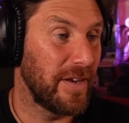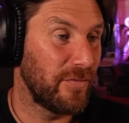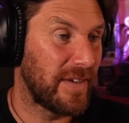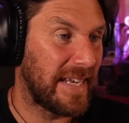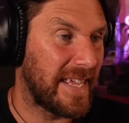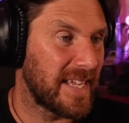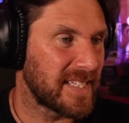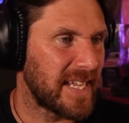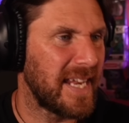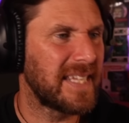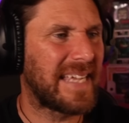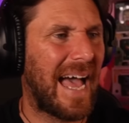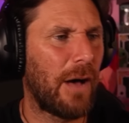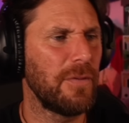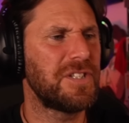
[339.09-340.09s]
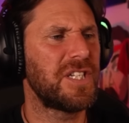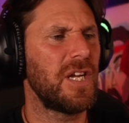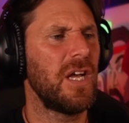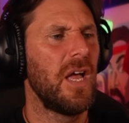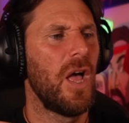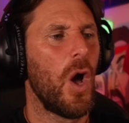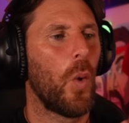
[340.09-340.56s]
It really is. An
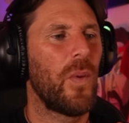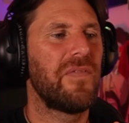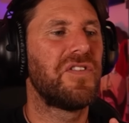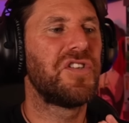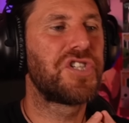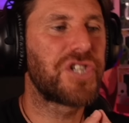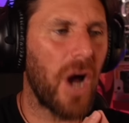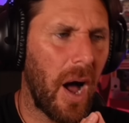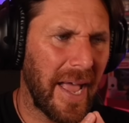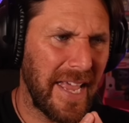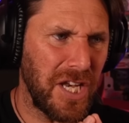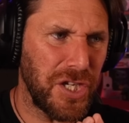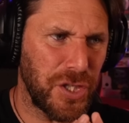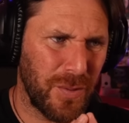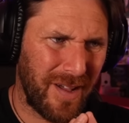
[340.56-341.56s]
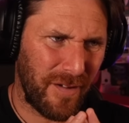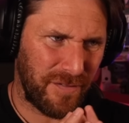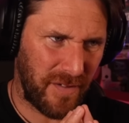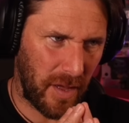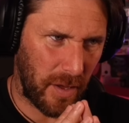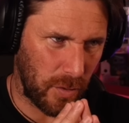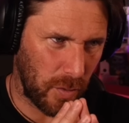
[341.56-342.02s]
encounter with giant
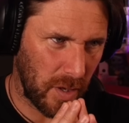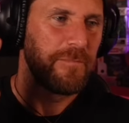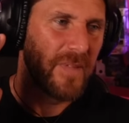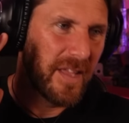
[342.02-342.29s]
UFO.